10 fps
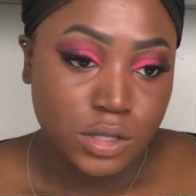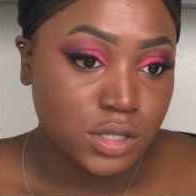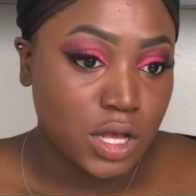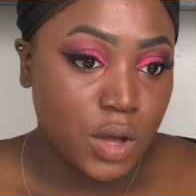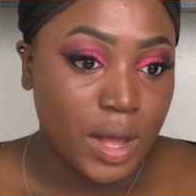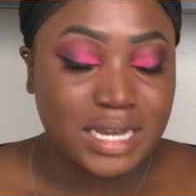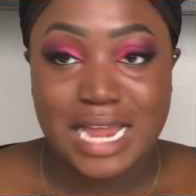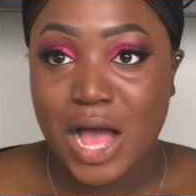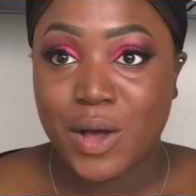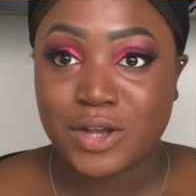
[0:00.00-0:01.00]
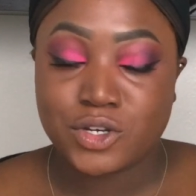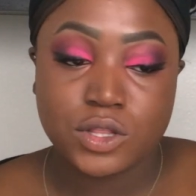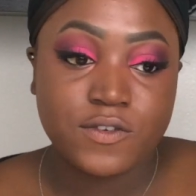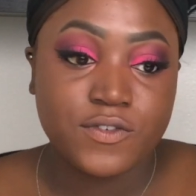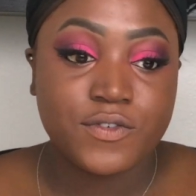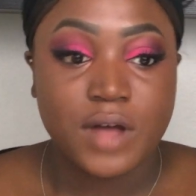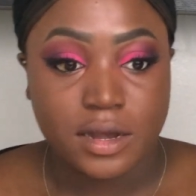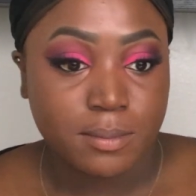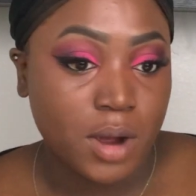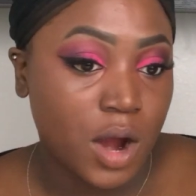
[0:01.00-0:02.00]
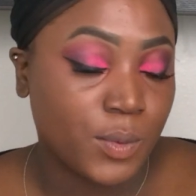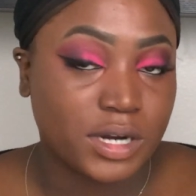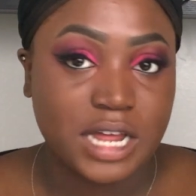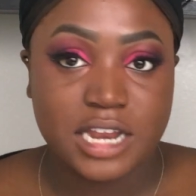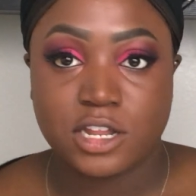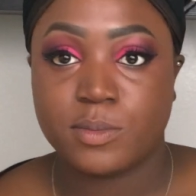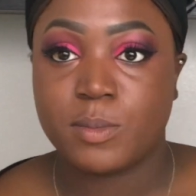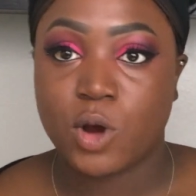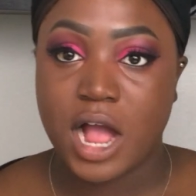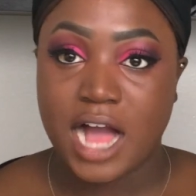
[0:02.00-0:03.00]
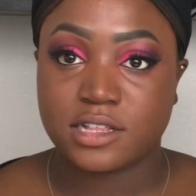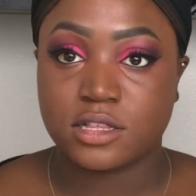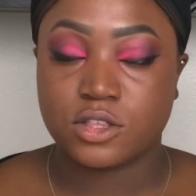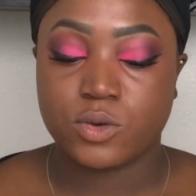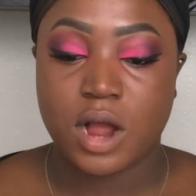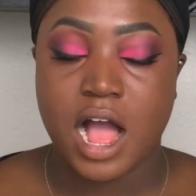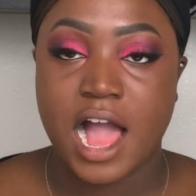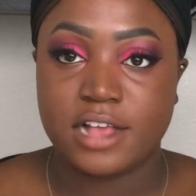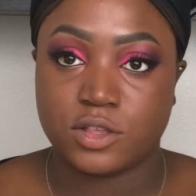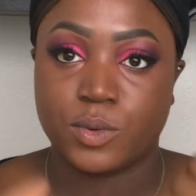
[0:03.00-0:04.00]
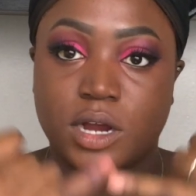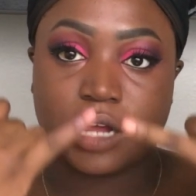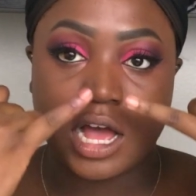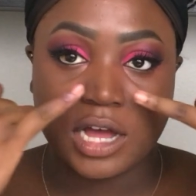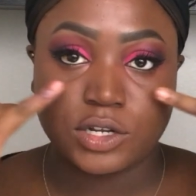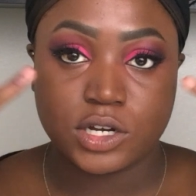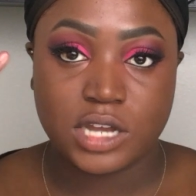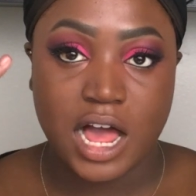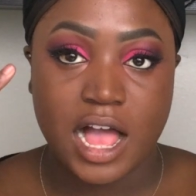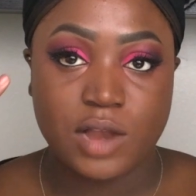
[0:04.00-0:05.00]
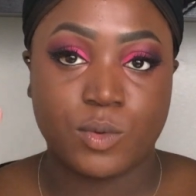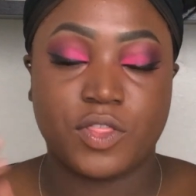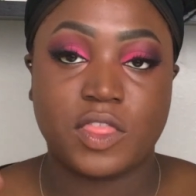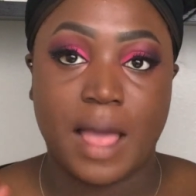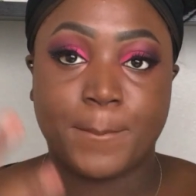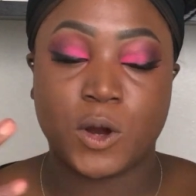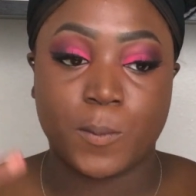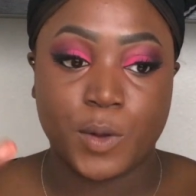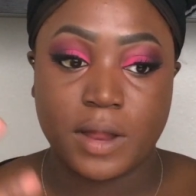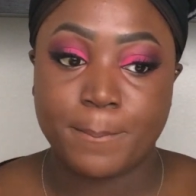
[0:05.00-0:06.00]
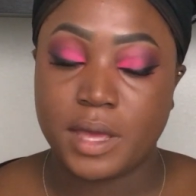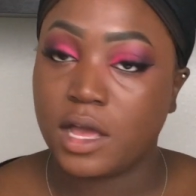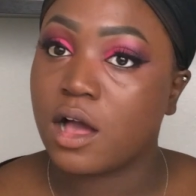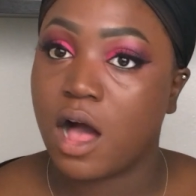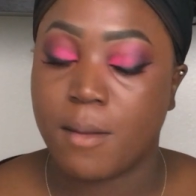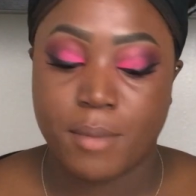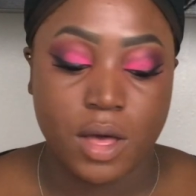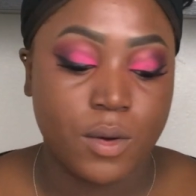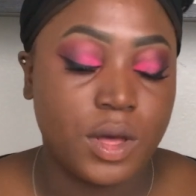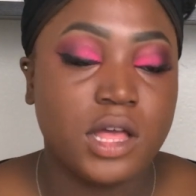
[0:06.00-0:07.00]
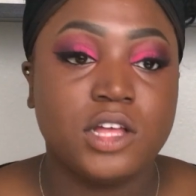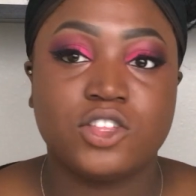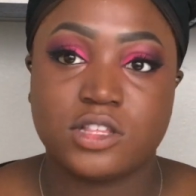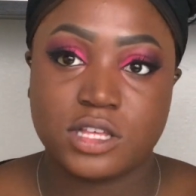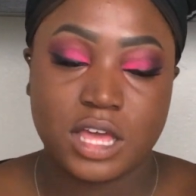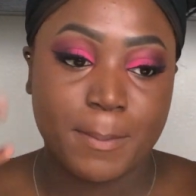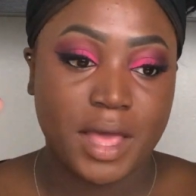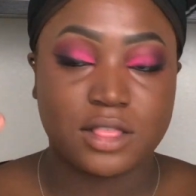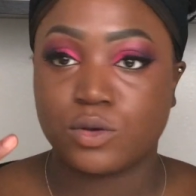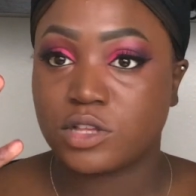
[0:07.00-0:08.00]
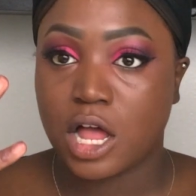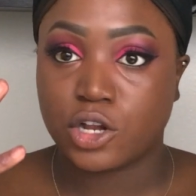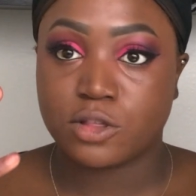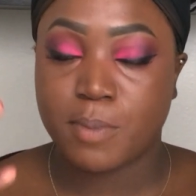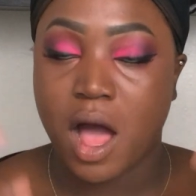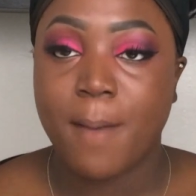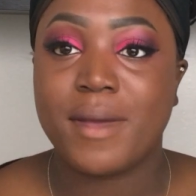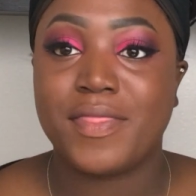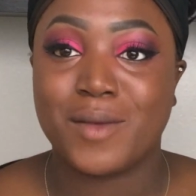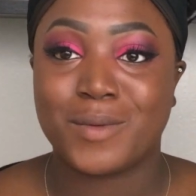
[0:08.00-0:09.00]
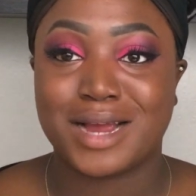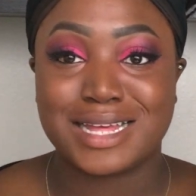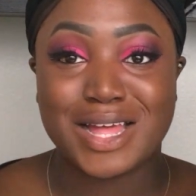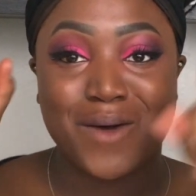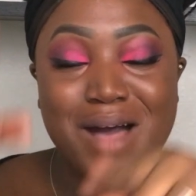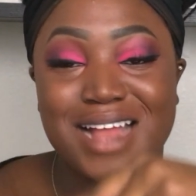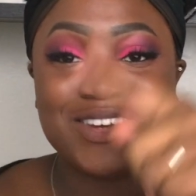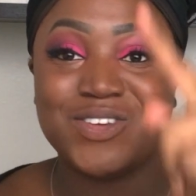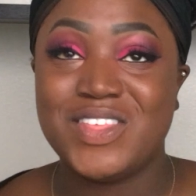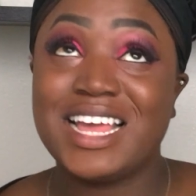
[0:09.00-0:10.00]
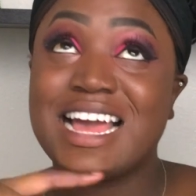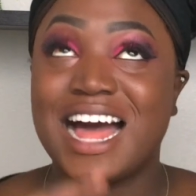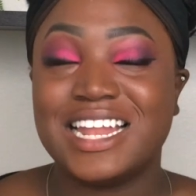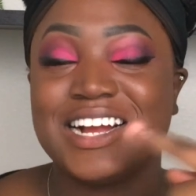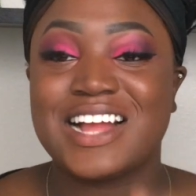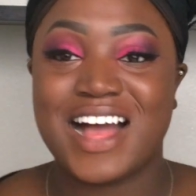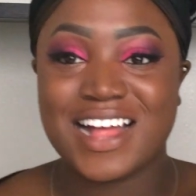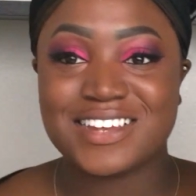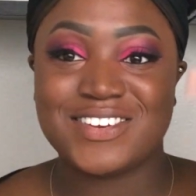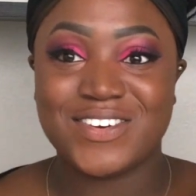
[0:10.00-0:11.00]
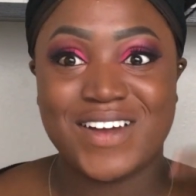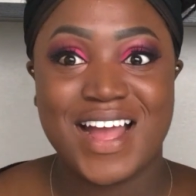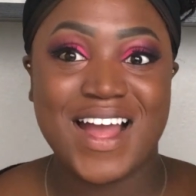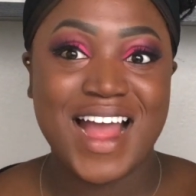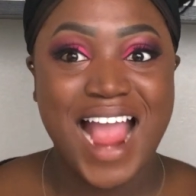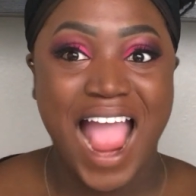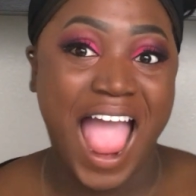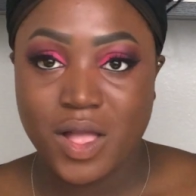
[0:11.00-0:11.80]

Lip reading: So now on to the fun part. We're going to add a little bit more accents to our eyes. So we're going to underline with that purple and pink combo just to make those colors pop. And then we're going to go on to the color contour.